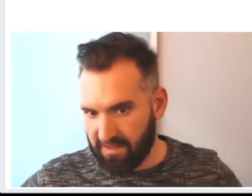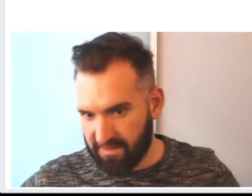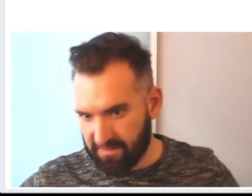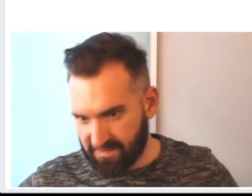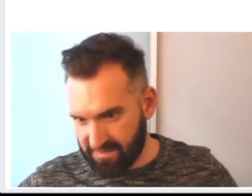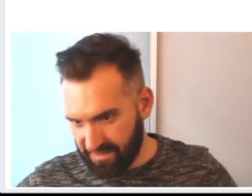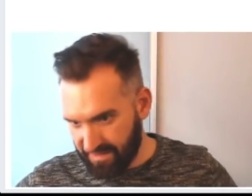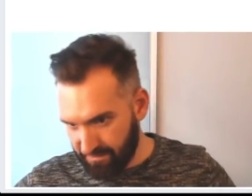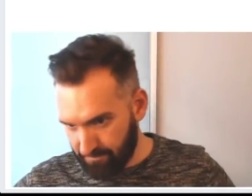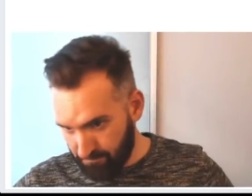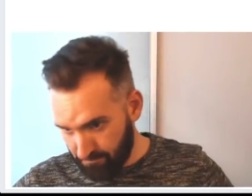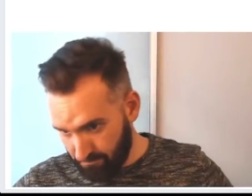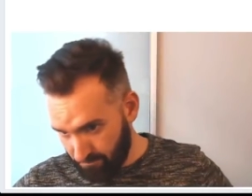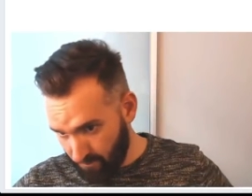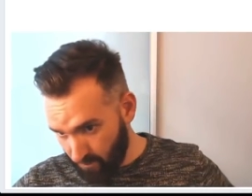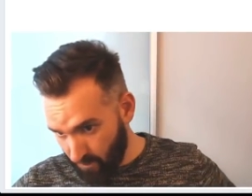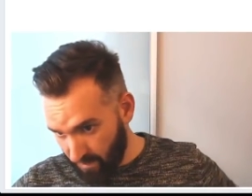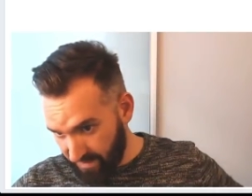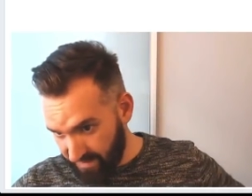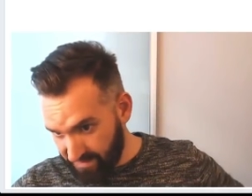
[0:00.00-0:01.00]
And you'll see
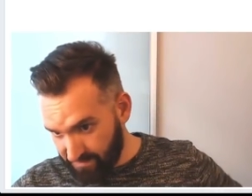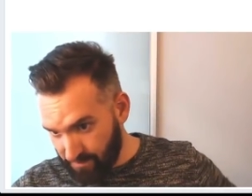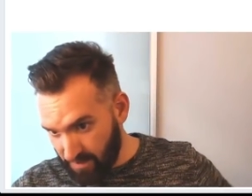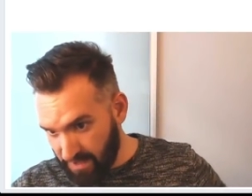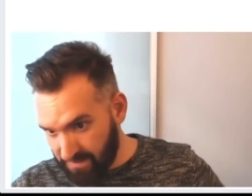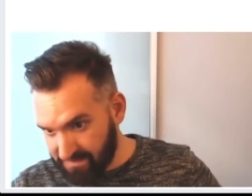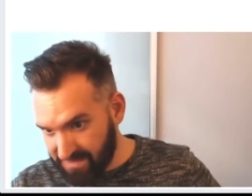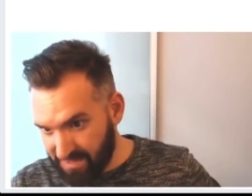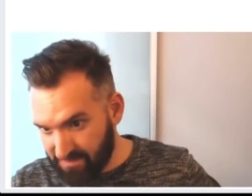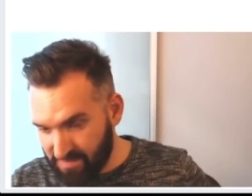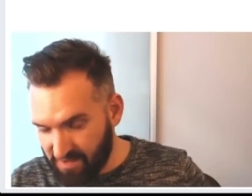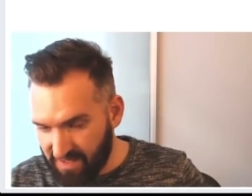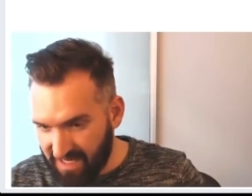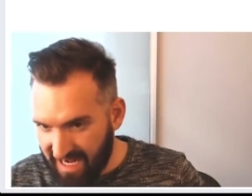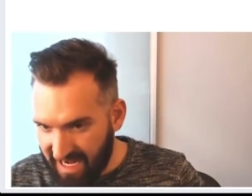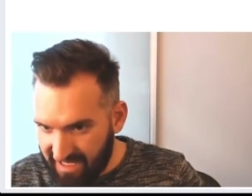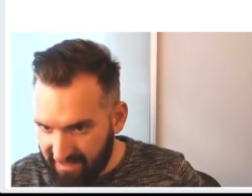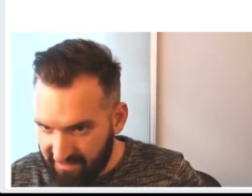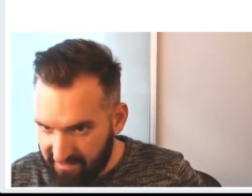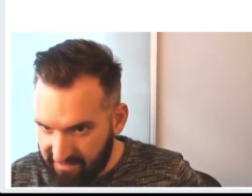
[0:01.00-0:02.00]
where this pops up. You
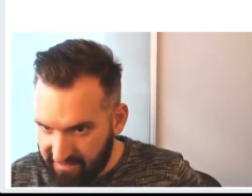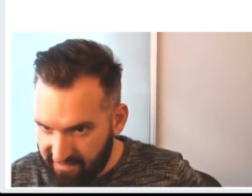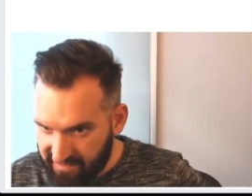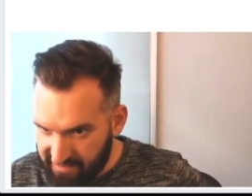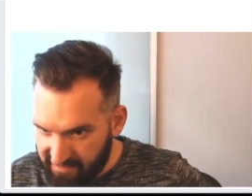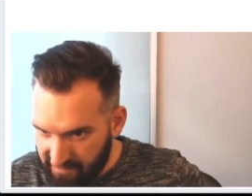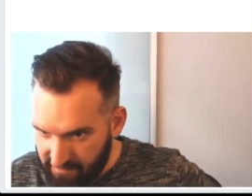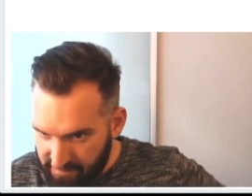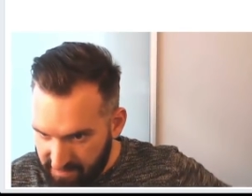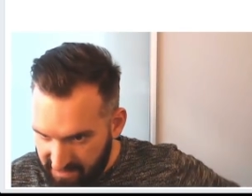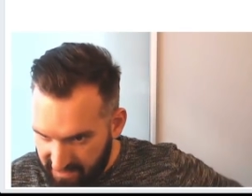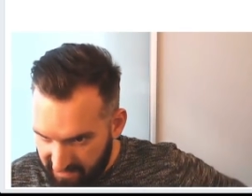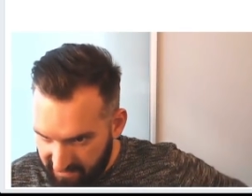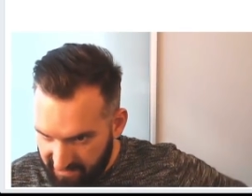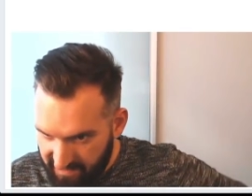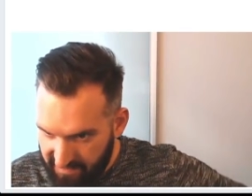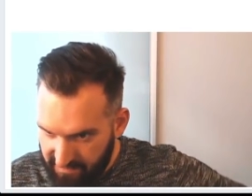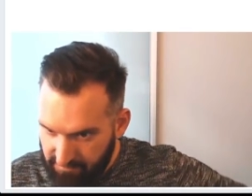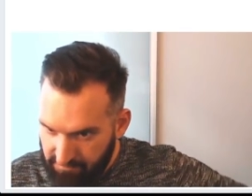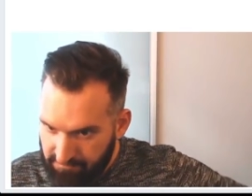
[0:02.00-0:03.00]
can add a little description
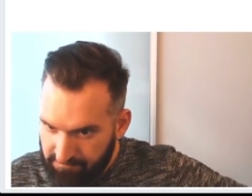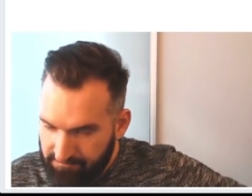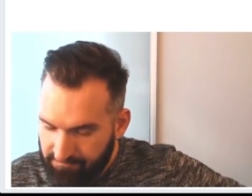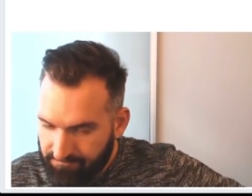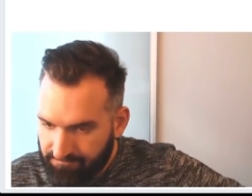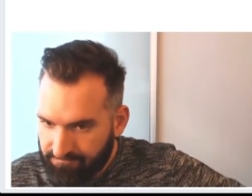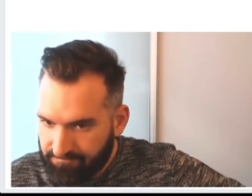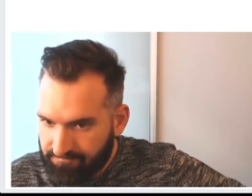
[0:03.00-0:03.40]
down here.